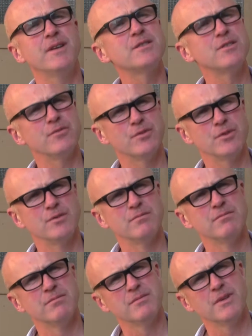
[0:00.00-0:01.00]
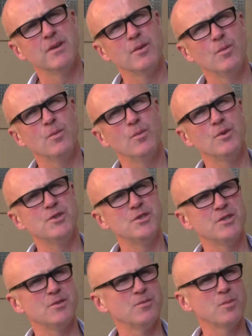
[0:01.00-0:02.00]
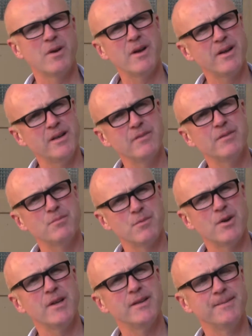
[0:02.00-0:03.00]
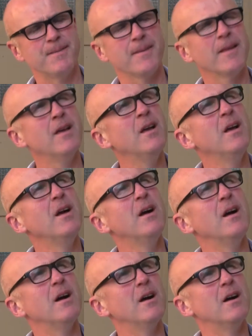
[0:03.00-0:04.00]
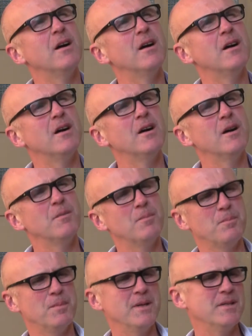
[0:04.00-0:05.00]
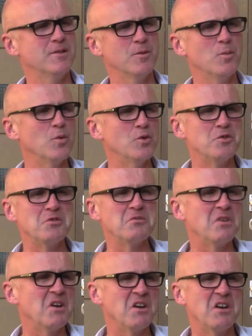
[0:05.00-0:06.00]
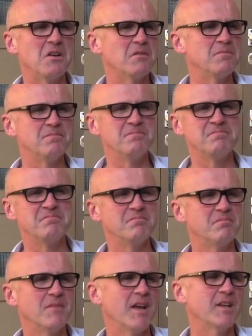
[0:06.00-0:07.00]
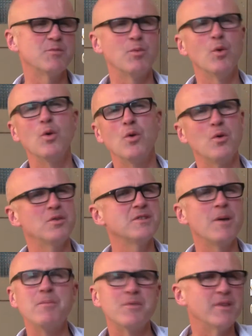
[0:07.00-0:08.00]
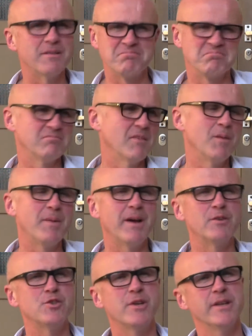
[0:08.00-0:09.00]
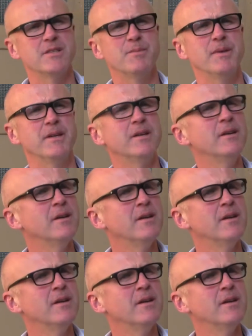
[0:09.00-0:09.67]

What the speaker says: Festival, which is where I live in Brighton. A piece that would explore something about Shakespeare.